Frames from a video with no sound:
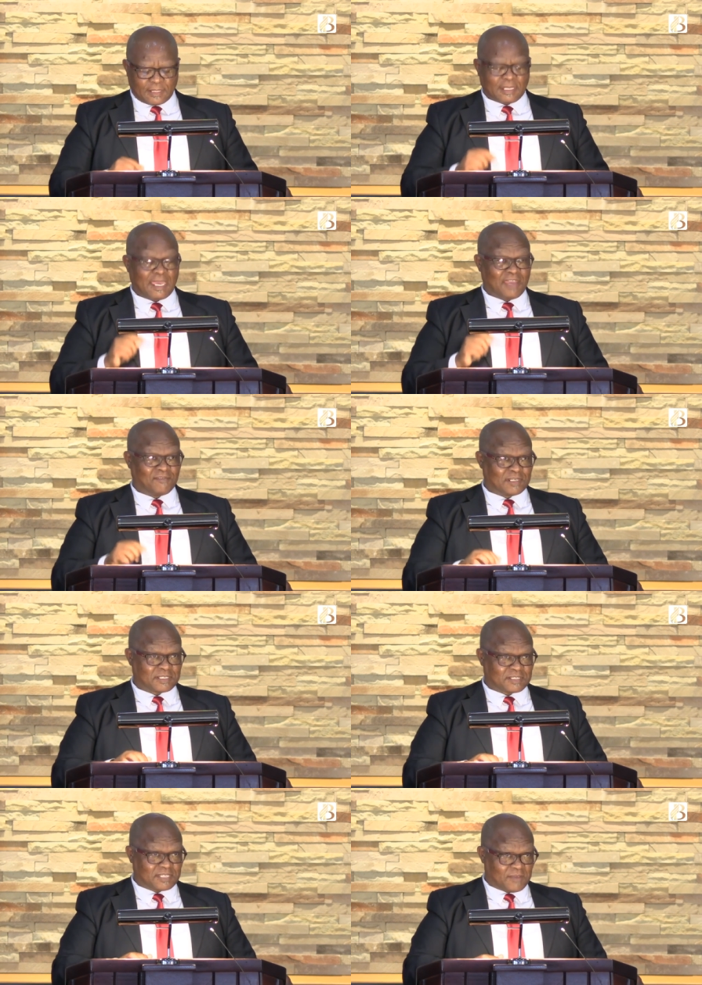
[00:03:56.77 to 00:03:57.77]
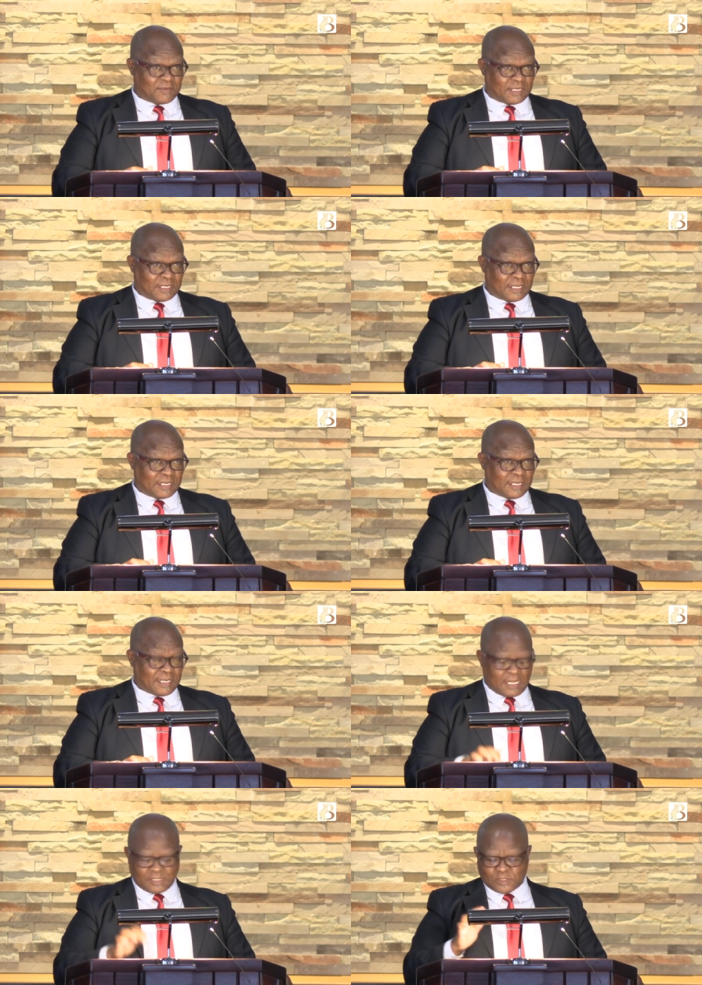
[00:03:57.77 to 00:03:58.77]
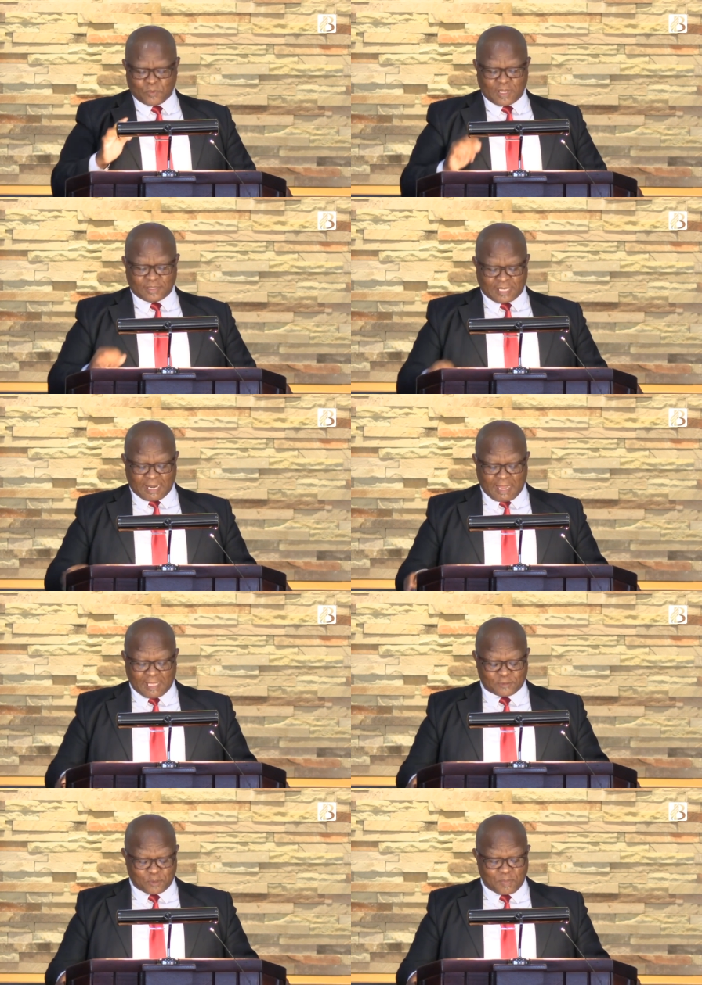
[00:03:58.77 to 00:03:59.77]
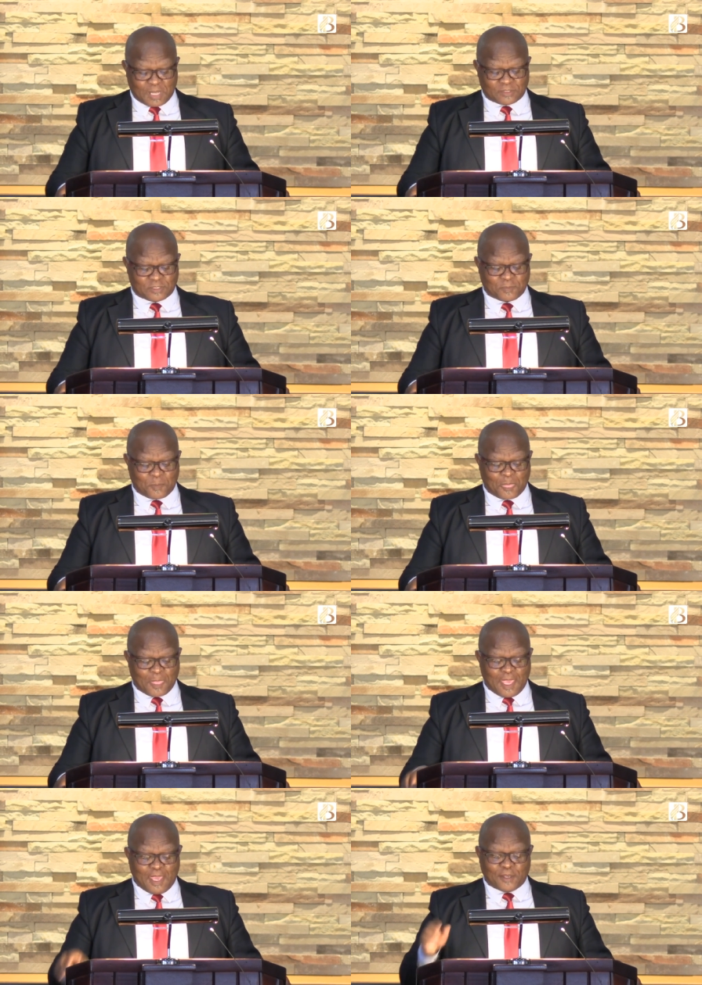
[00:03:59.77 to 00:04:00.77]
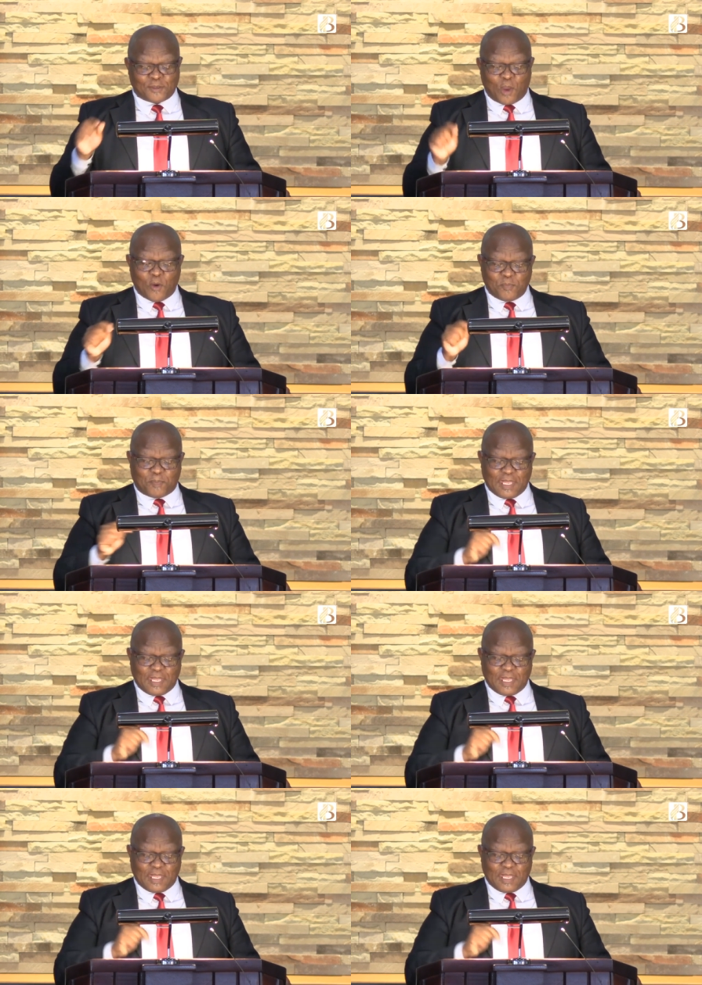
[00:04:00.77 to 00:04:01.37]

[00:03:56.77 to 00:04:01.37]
And verse 7 is the one that I like so much. Don't be